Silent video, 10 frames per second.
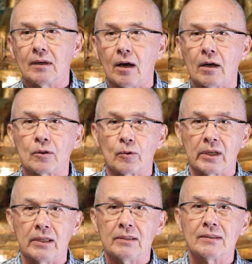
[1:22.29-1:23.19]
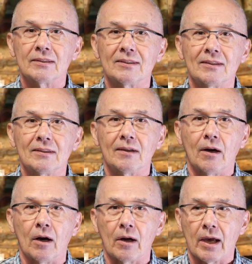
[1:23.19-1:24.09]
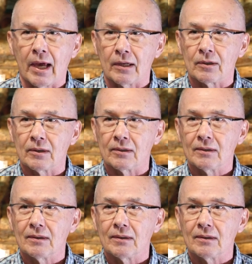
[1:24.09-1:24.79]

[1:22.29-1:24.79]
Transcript: our greed, our anger,